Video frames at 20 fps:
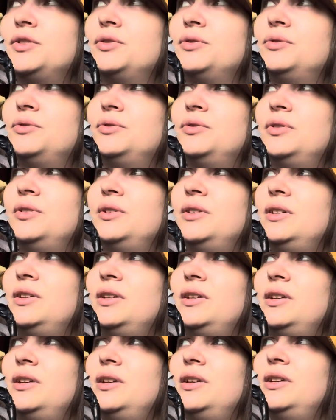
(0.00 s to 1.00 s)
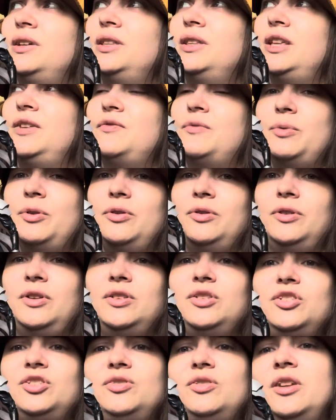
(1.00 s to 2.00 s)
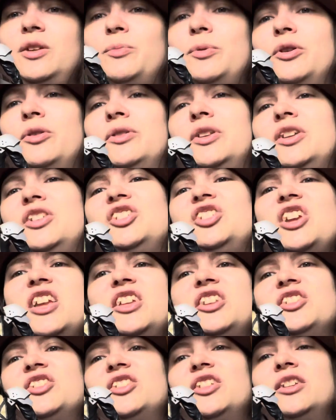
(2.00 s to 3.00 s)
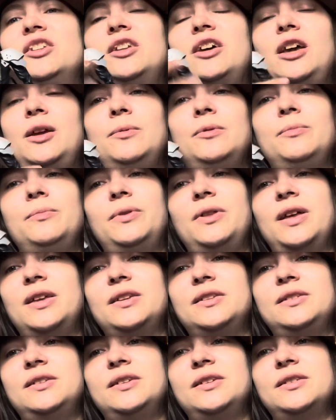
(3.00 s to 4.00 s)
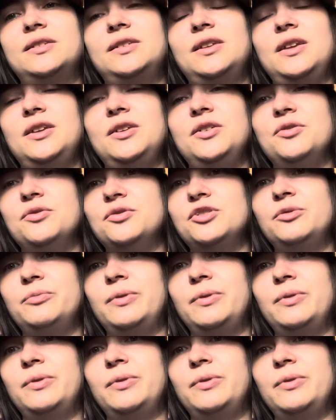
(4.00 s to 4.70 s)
So they apparently changed the type of plastics they used